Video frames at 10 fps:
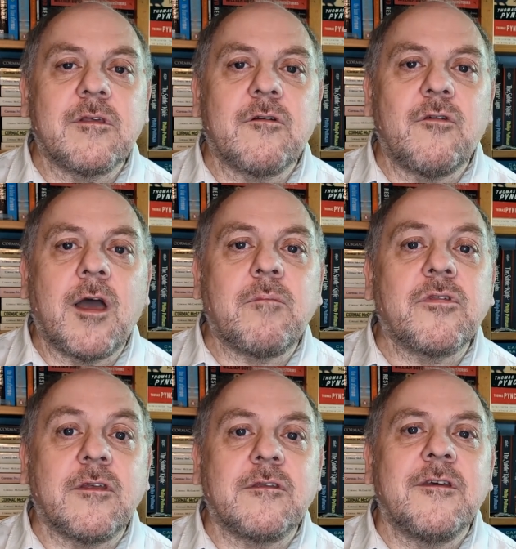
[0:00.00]

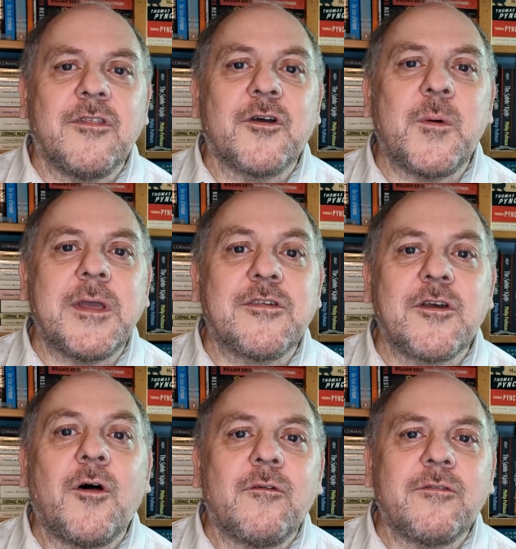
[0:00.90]
crimes that the Queen
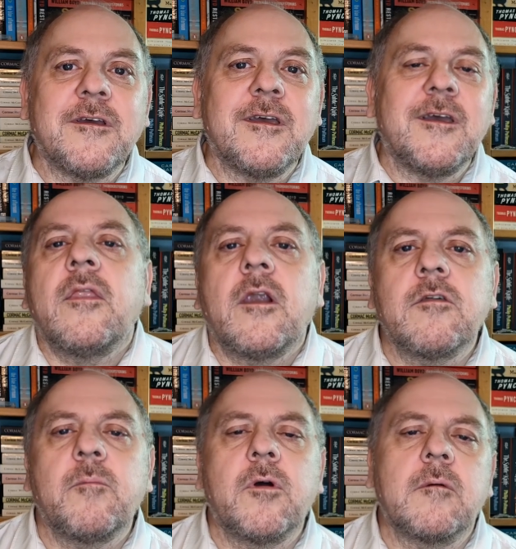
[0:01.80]
solved. The
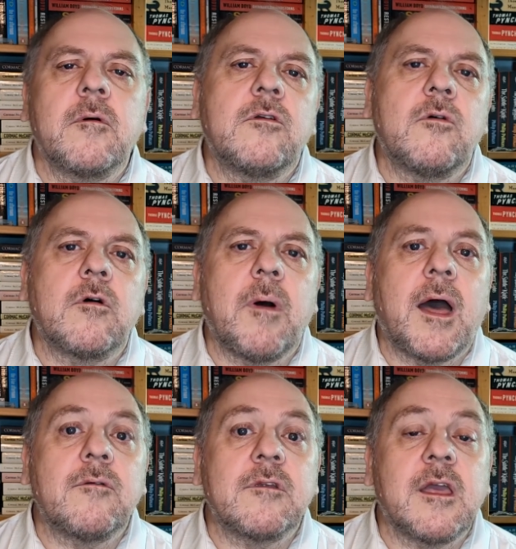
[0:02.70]
last book I'm going to talk
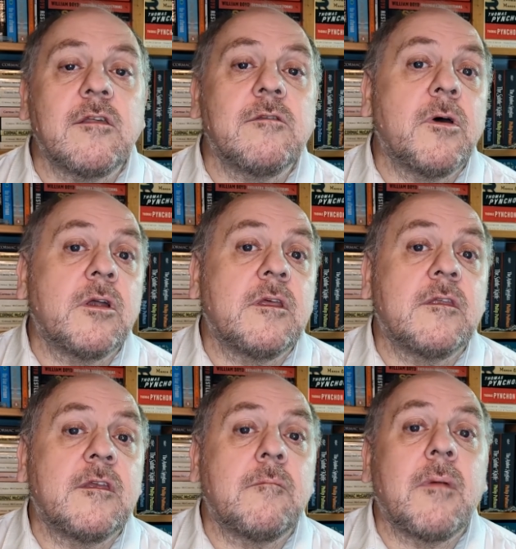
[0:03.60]
about is Bertie
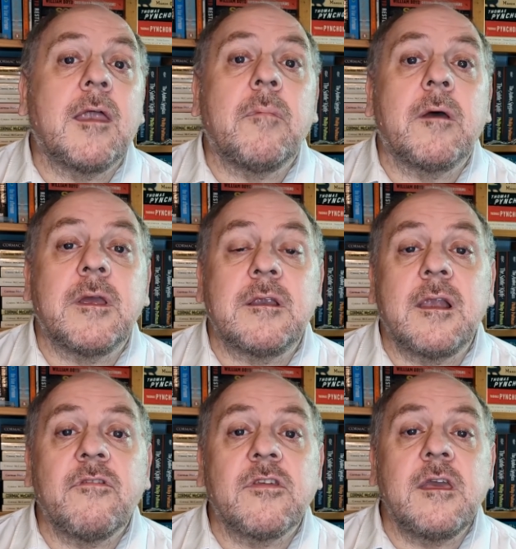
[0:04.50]
and the Tin Man by
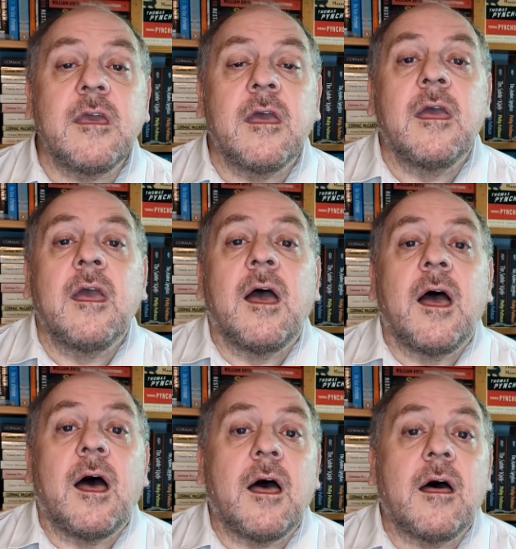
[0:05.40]
Peter Lovesey.
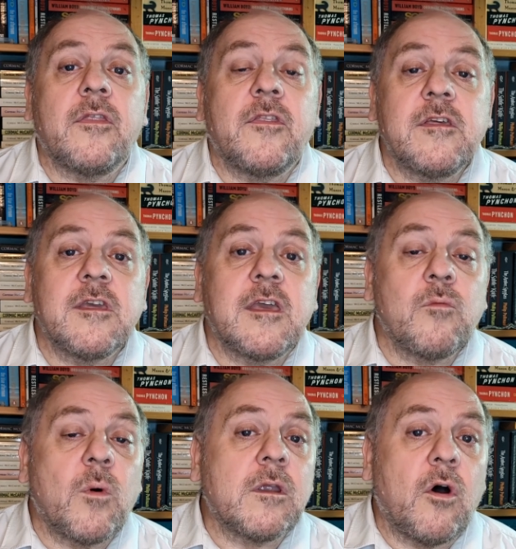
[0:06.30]
Uh, this
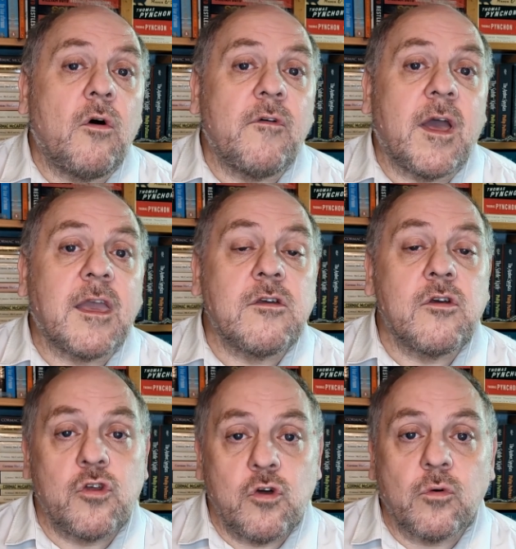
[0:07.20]
is one of
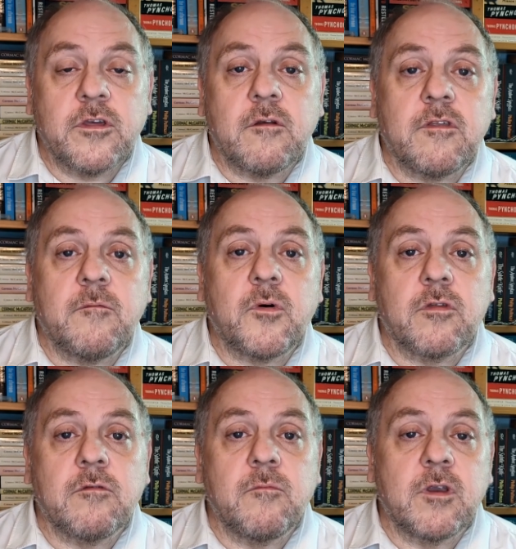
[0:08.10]
a short series of
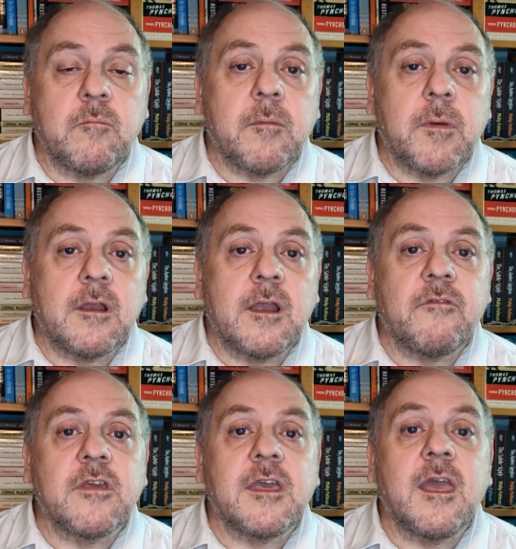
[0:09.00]
books written by Peter
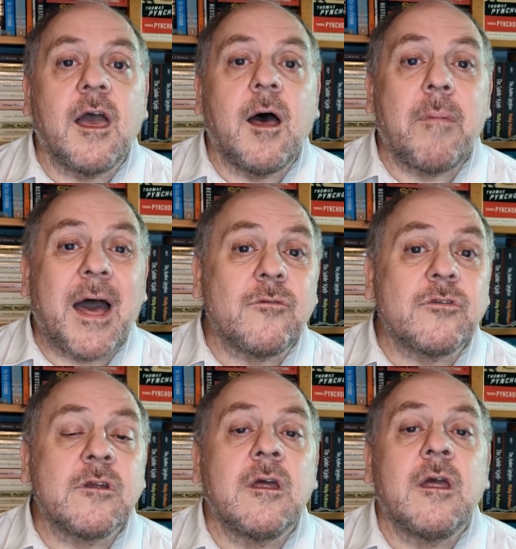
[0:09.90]
Lovesey about